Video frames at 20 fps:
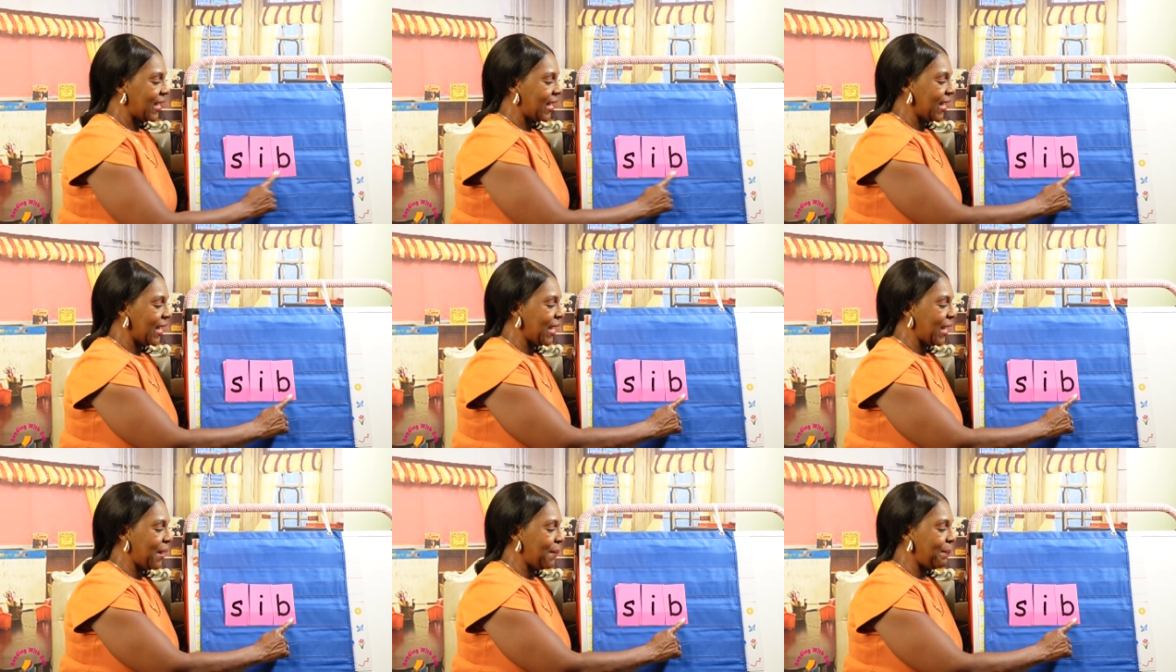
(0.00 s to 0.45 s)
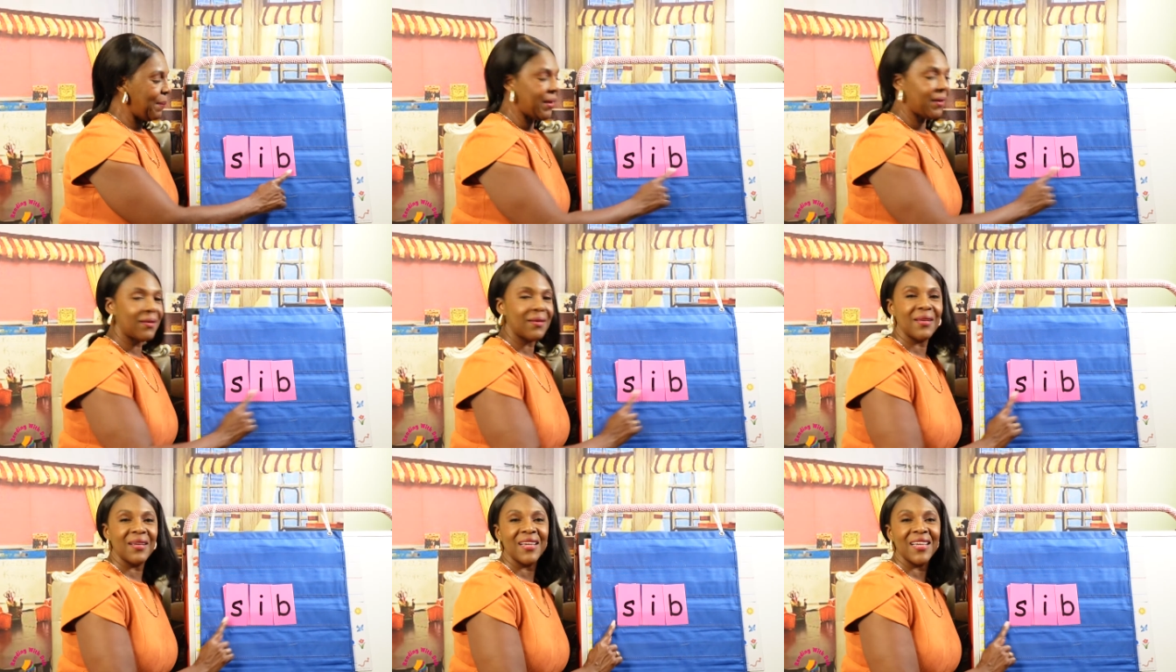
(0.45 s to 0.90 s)
ib,
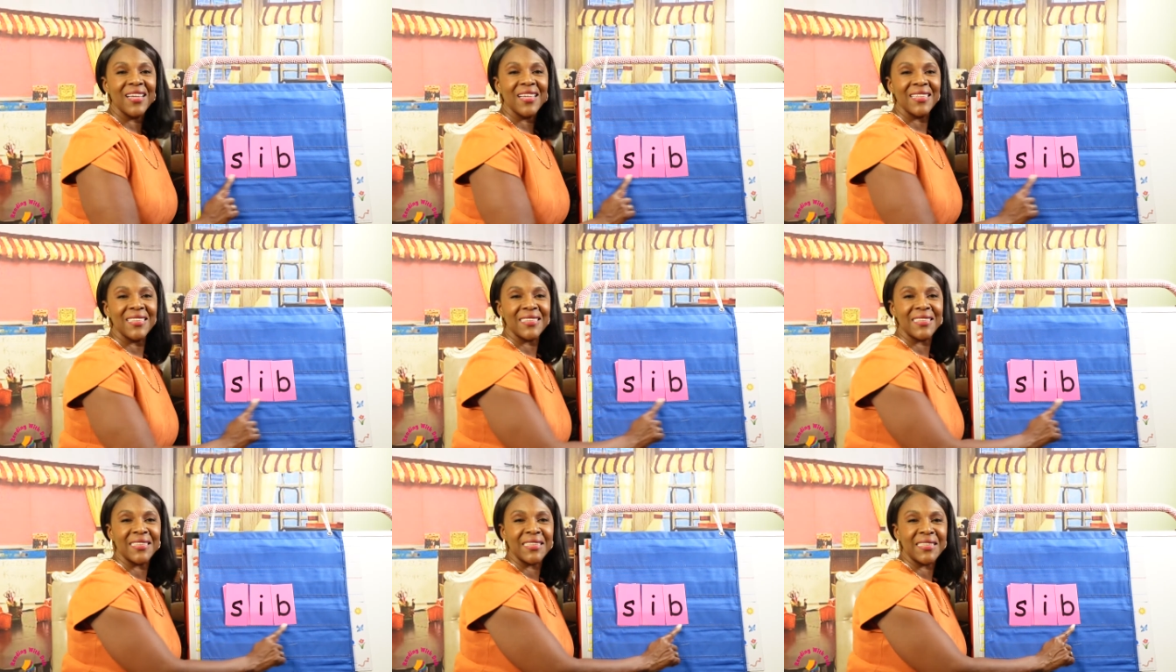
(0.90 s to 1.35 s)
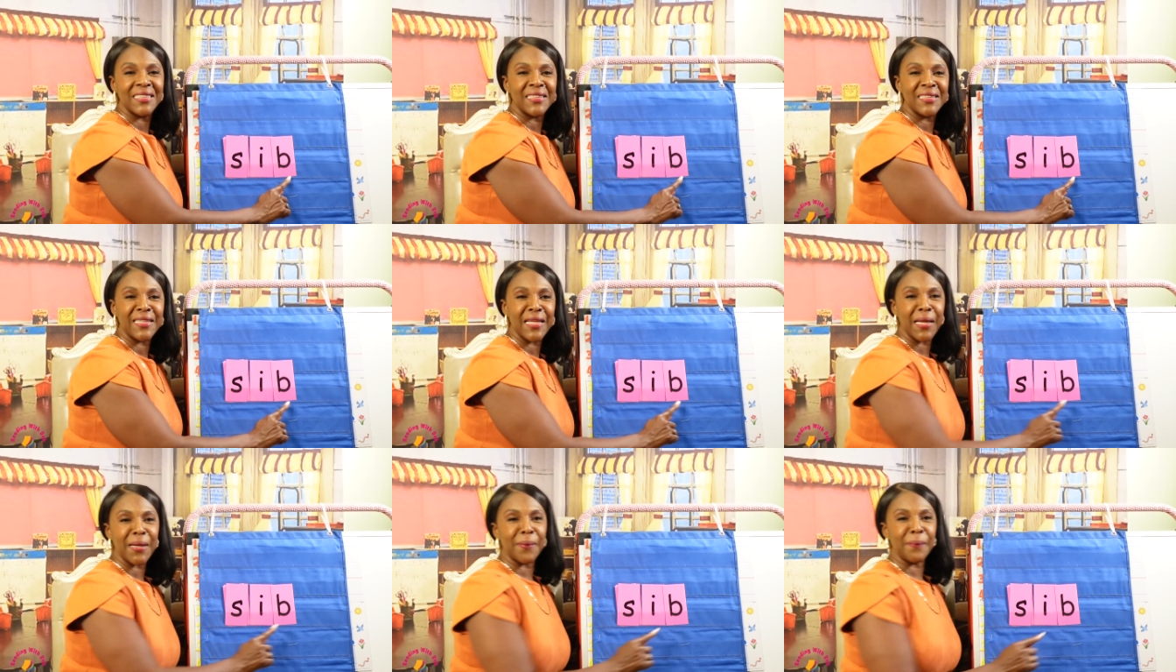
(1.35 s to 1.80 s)

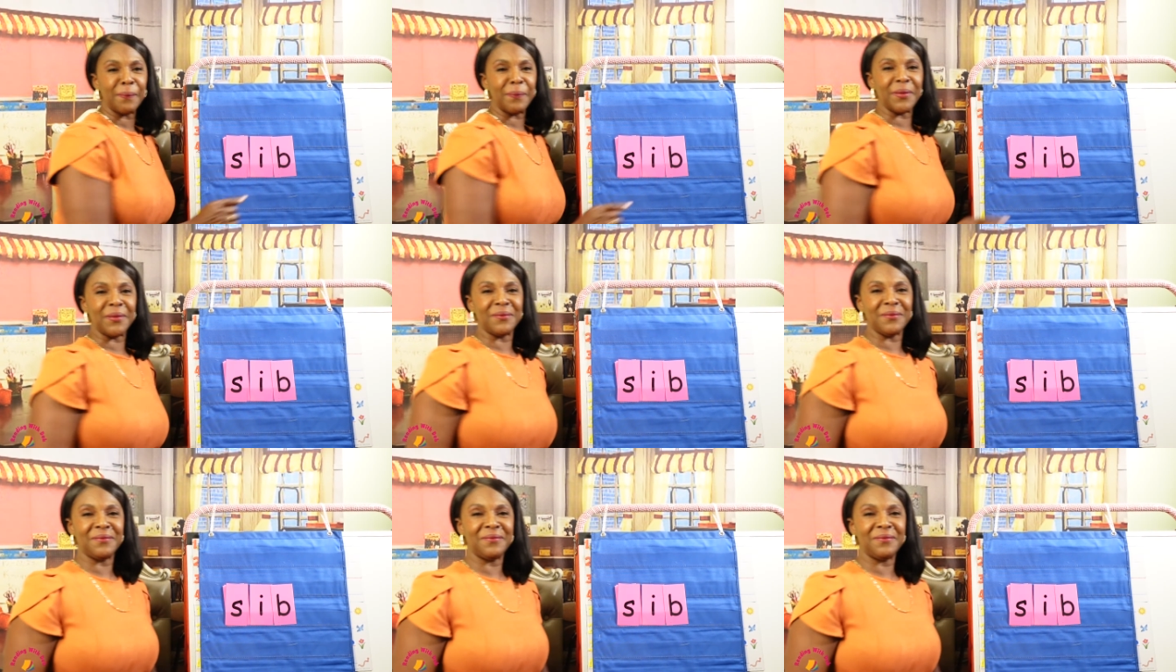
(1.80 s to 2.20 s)
sib.